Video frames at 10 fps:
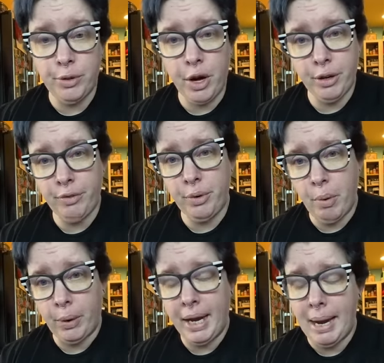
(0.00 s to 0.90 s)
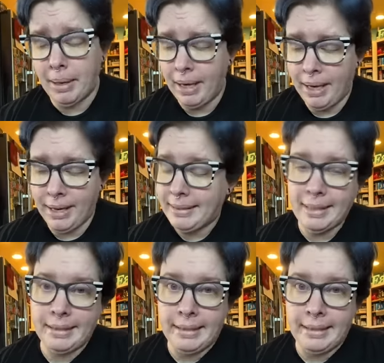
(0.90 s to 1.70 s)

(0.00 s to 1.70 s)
your daughter if you know her name." And I said,